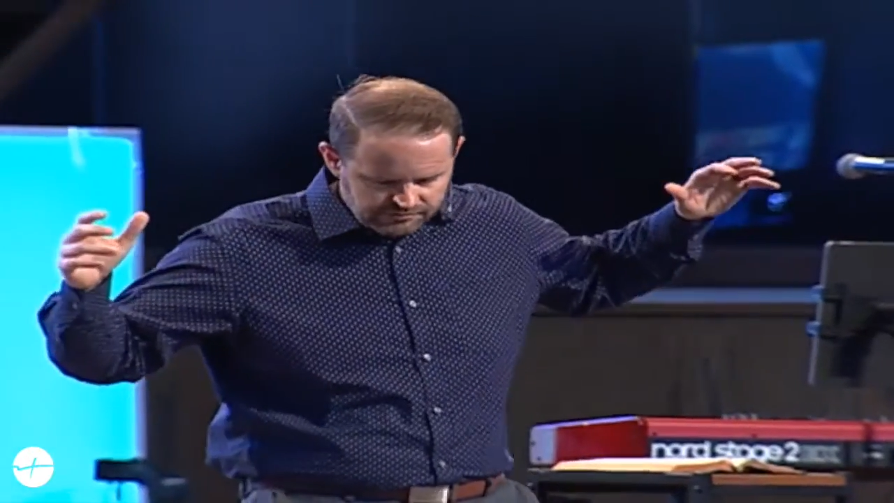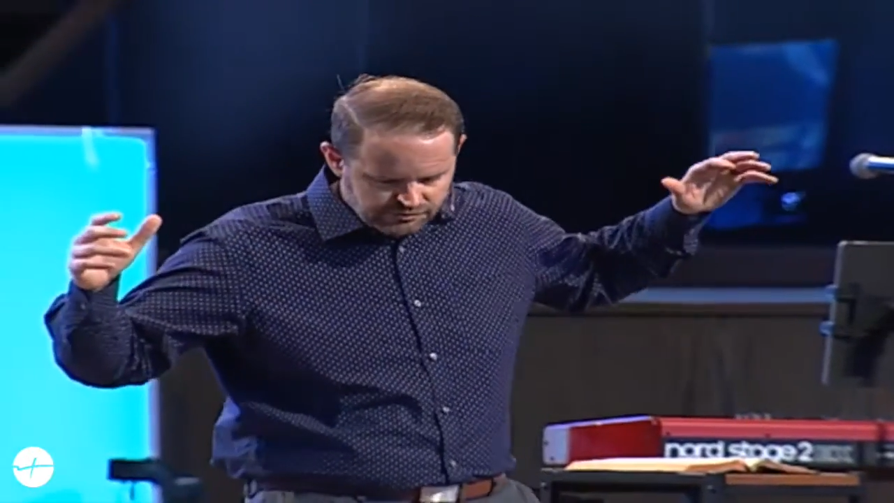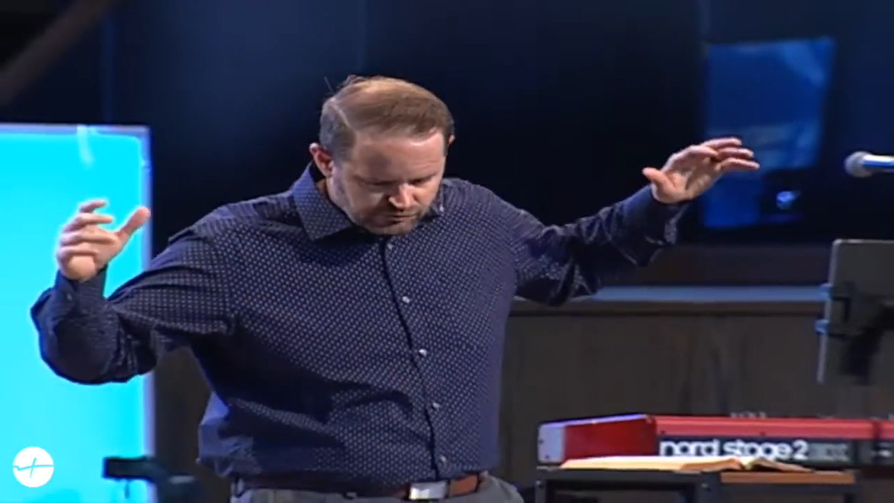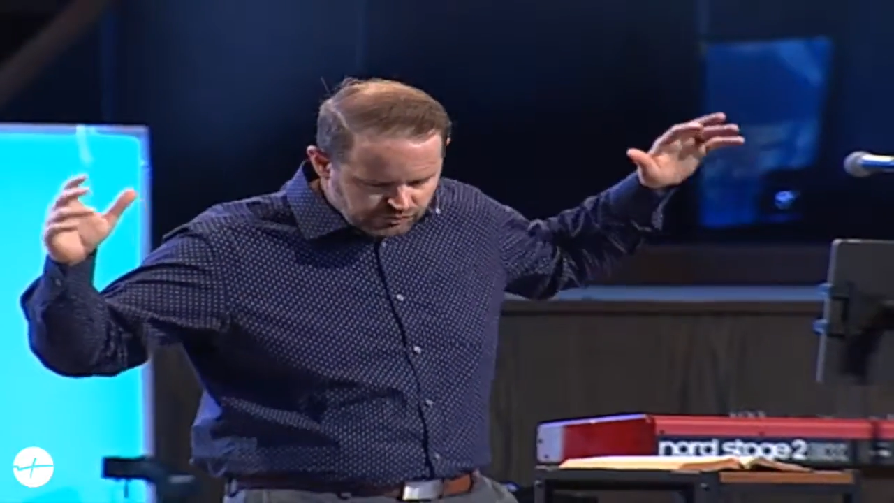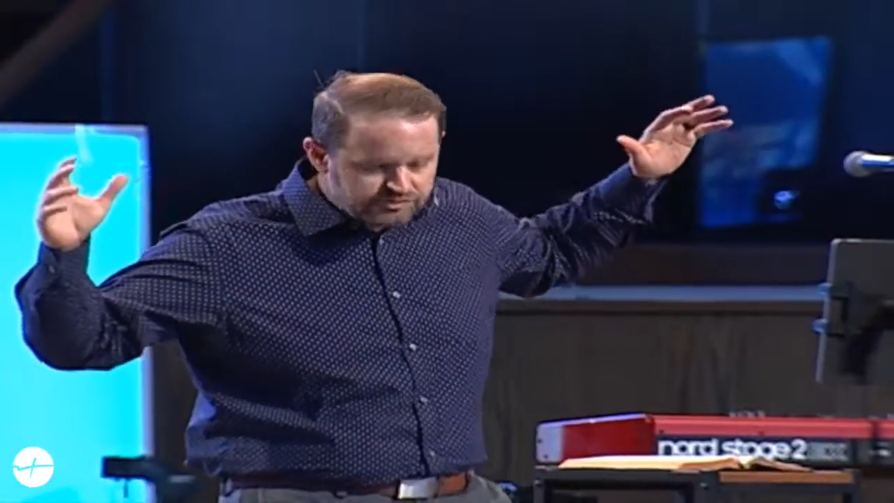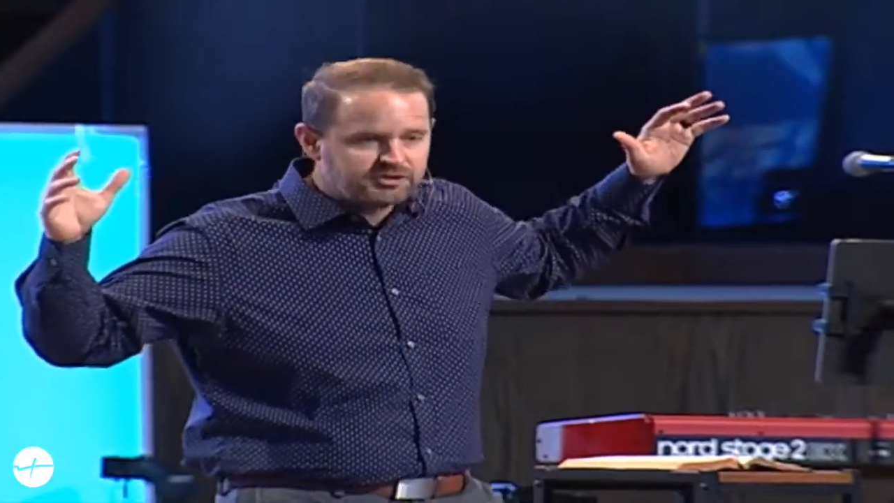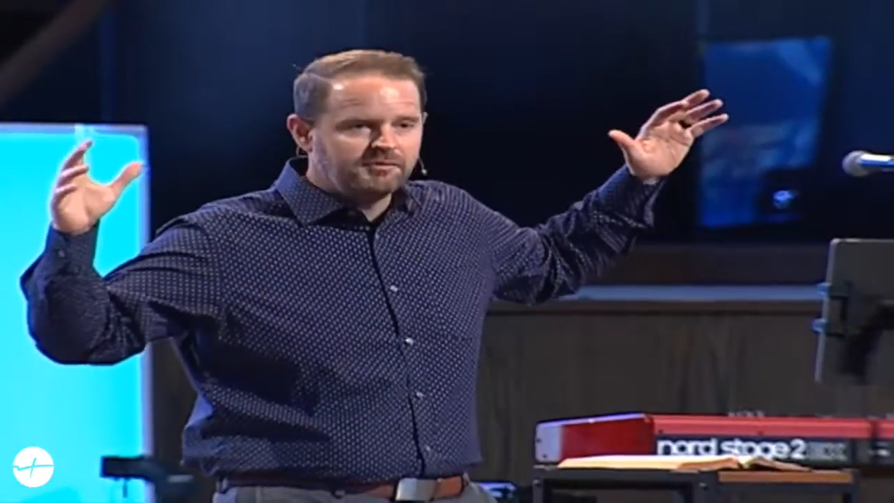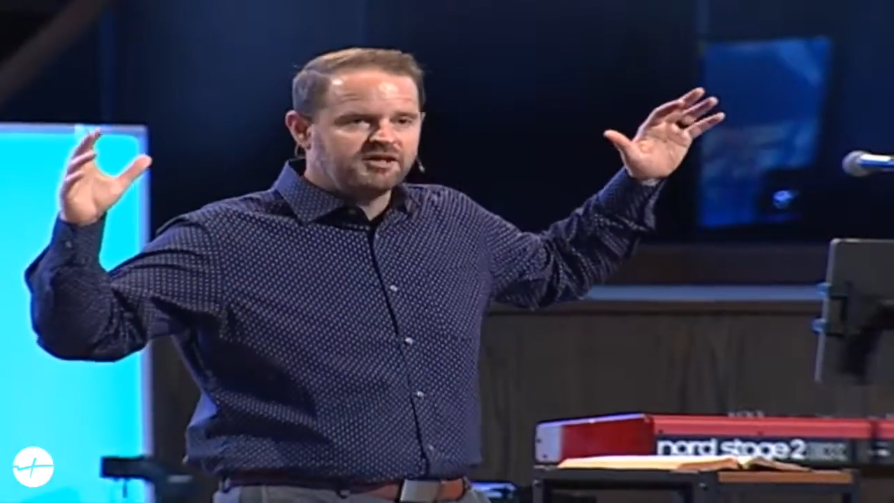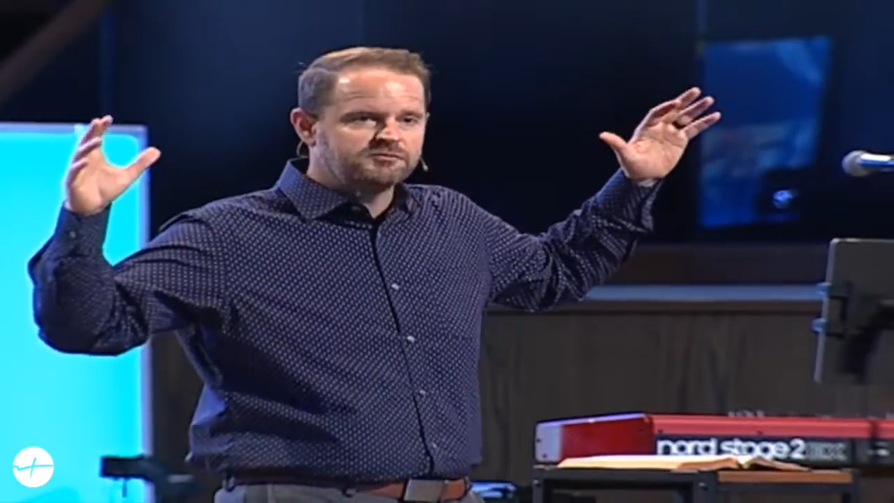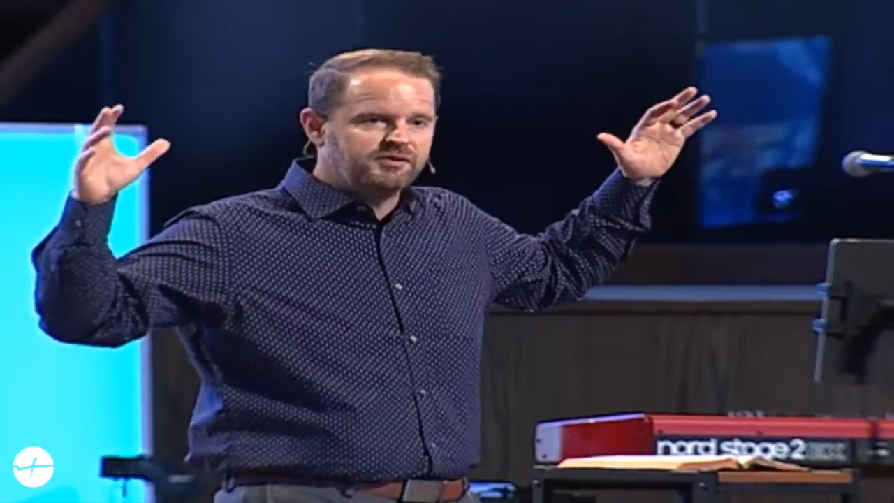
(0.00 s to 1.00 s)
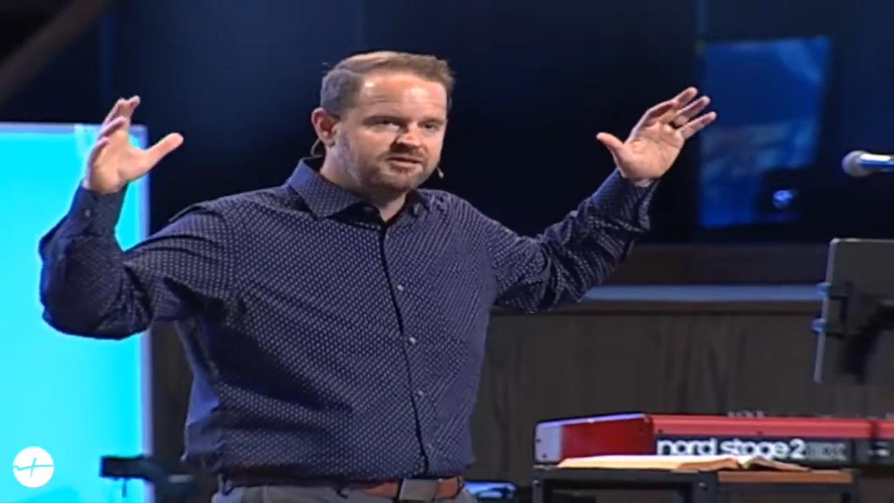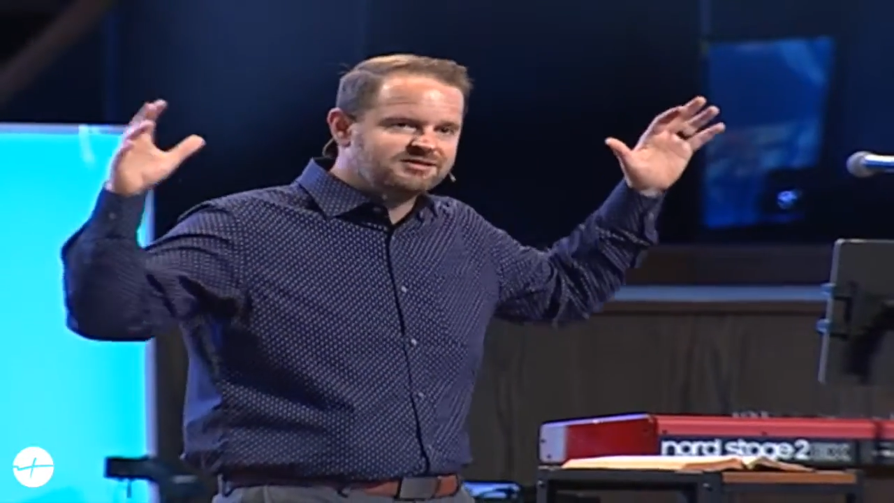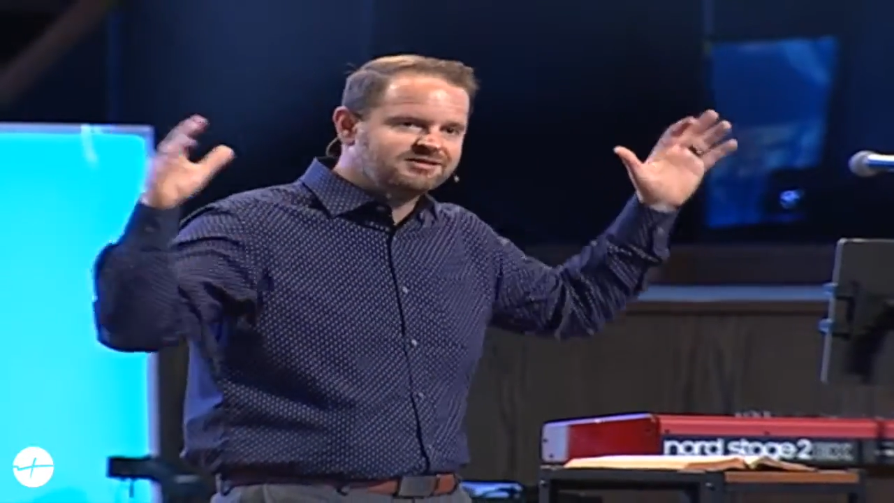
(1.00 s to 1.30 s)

Jerusalem has been